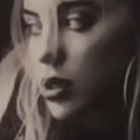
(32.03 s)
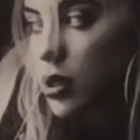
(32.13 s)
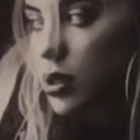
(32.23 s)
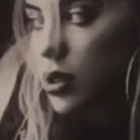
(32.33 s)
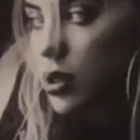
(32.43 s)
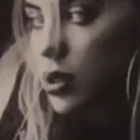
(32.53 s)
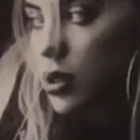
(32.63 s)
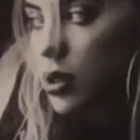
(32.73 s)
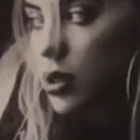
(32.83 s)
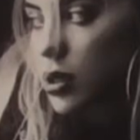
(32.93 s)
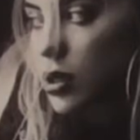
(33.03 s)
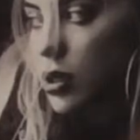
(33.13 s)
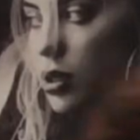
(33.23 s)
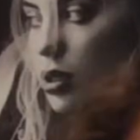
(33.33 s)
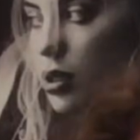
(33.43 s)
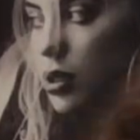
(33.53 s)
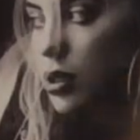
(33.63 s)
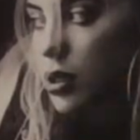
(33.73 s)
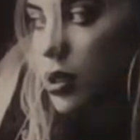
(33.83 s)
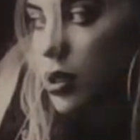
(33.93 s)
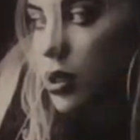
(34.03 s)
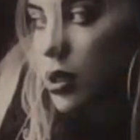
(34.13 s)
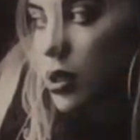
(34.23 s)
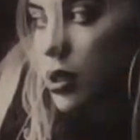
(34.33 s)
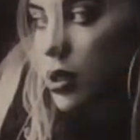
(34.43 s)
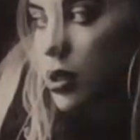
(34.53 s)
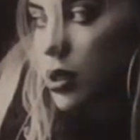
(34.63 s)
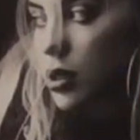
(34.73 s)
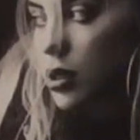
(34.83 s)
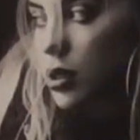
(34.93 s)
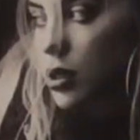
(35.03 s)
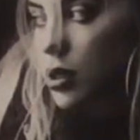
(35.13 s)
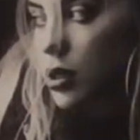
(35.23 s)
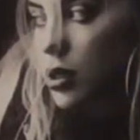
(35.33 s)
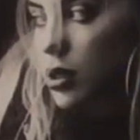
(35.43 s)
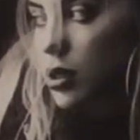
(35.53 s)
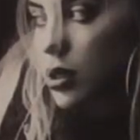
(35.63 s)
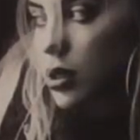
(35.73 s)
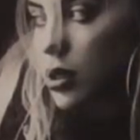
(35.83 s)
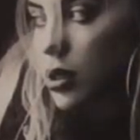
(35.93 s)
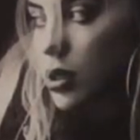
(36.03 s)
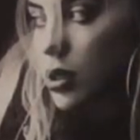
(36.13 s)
(not speaking)